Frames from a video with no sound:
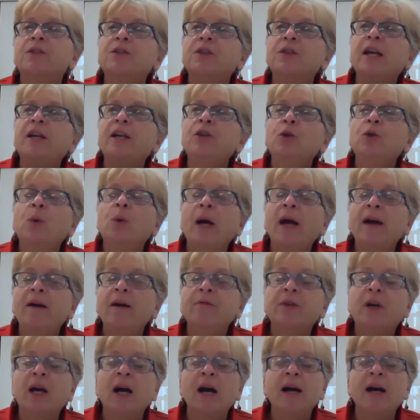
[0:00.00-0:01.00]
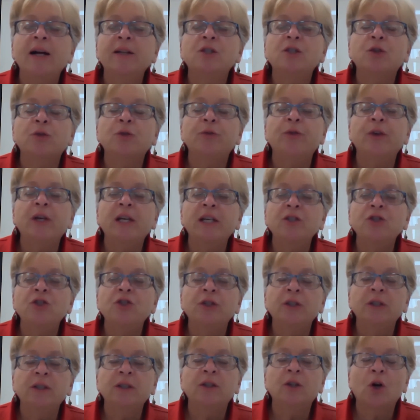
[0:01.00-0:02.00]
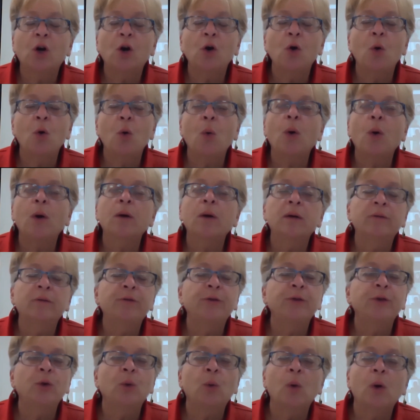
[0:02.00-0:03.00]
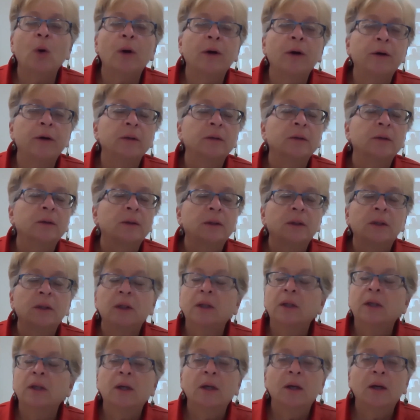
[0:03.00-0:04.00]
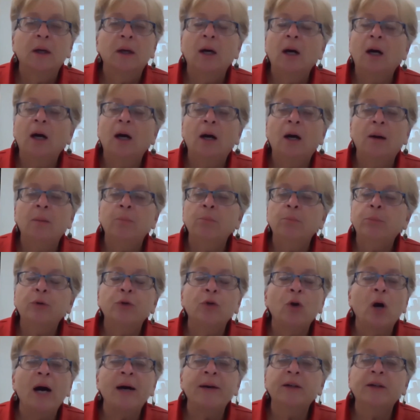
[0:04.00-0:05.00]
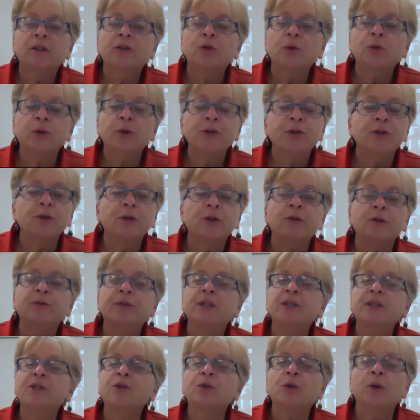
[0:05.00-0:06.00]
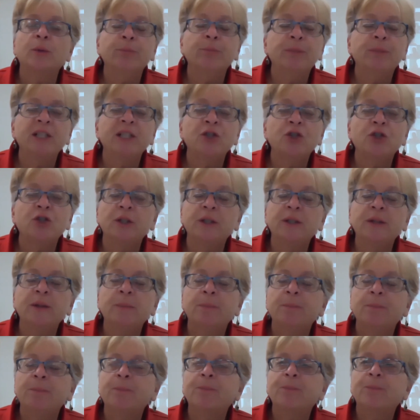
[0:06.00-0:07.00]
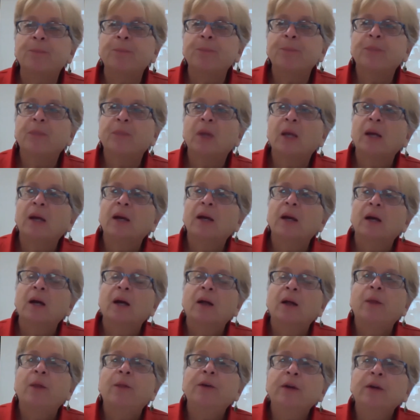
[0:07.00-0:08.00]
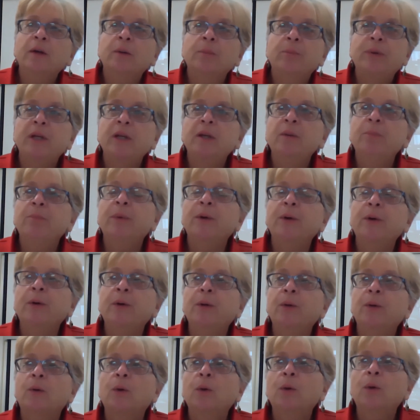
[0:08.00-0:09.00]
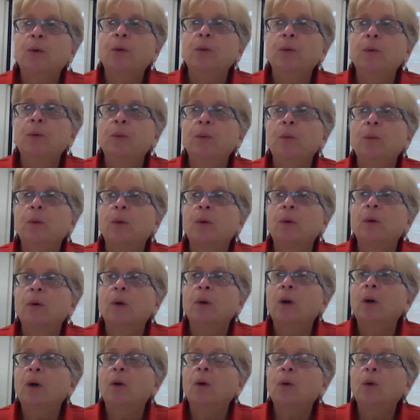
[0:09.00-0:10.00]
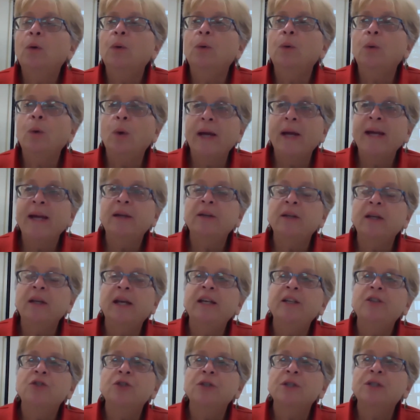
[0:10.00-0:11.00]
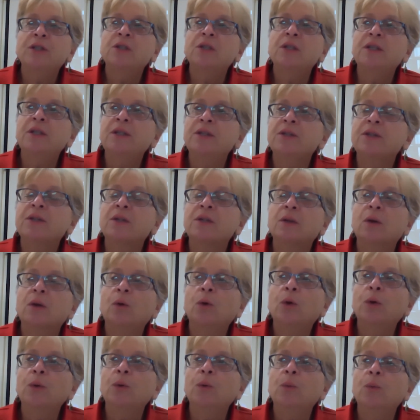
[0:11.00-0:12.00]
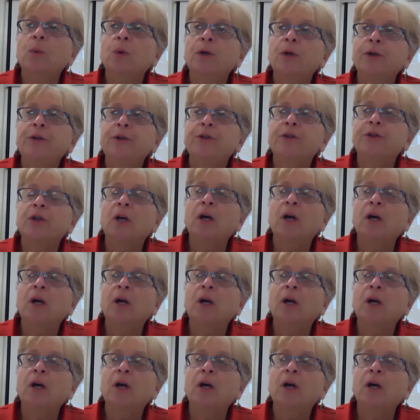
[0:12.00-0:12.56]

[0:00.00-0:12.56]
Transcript: you have conservation at the core of your product or service or mission. There are people who and agencies who would